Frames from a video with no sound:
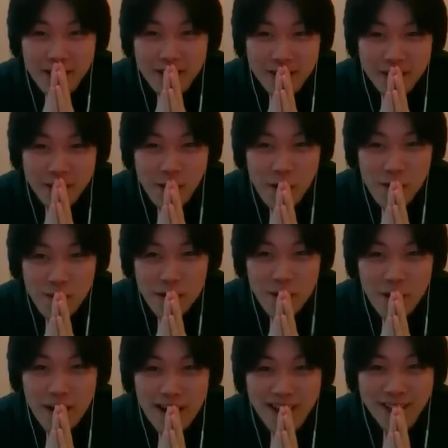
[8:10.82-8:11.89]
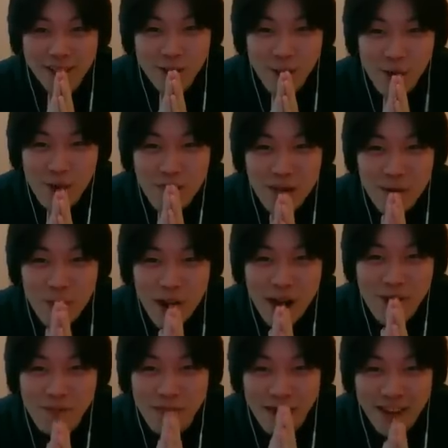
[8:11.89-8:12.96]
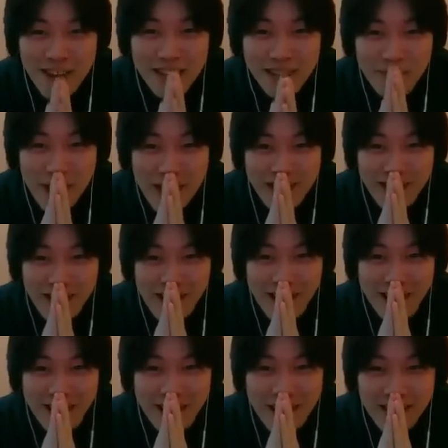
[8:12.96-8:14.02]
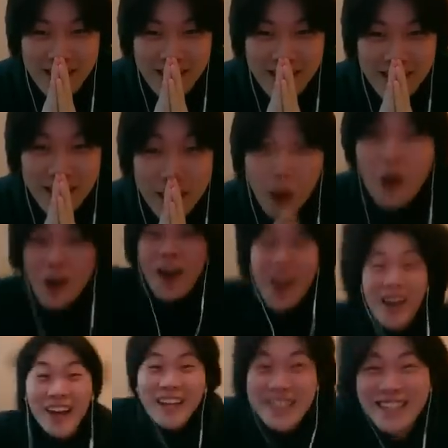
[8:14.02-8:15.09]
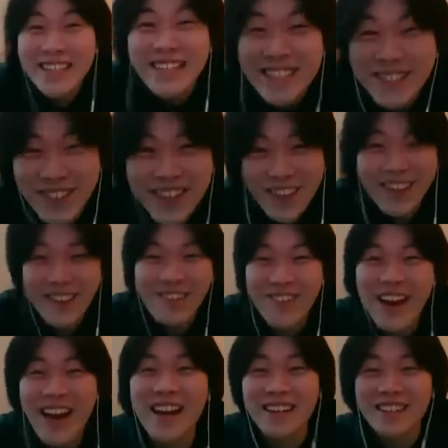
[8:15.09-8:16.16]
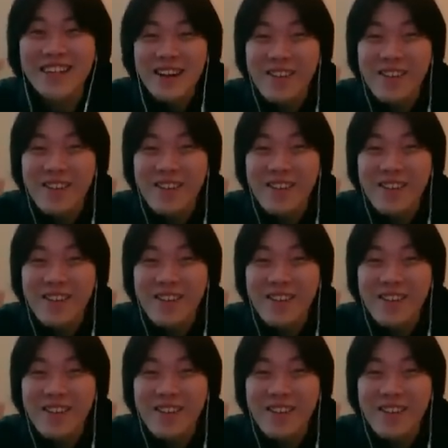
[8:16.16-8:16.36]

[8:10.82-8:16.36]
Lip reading: Show me red. Show me red. Please, Bandai. Oh, yes! We got a red!